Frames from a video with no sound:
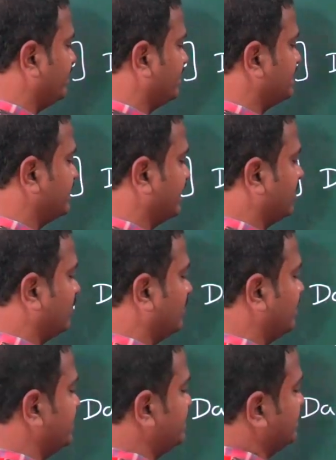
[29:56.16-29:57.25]
and second one
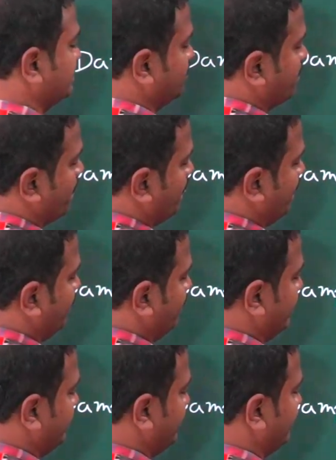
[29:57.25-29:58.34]
is air
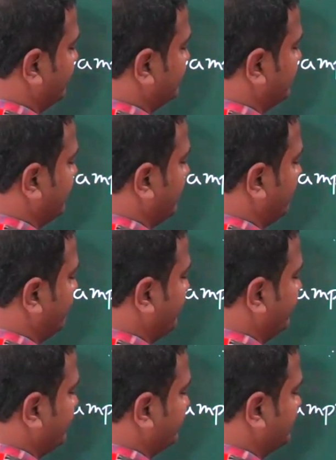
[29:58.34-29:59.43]
friction damping.